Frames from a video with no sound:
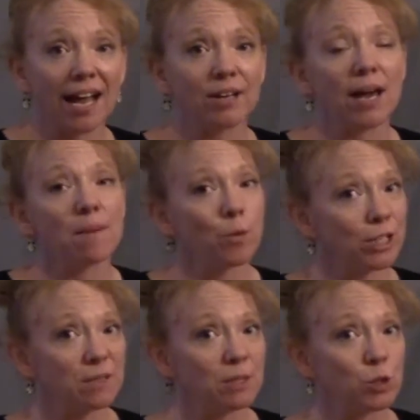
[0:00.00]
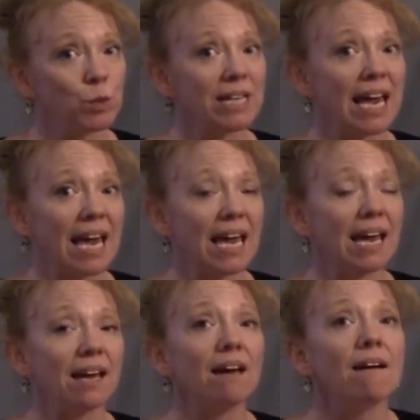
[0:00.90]
I am going to be doing
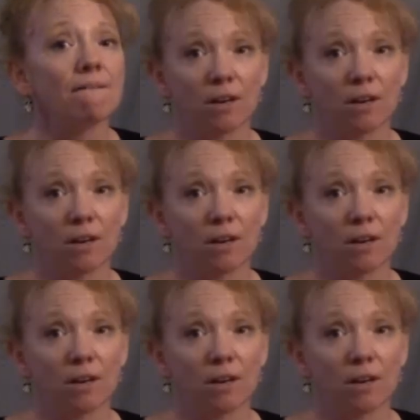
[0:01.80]
a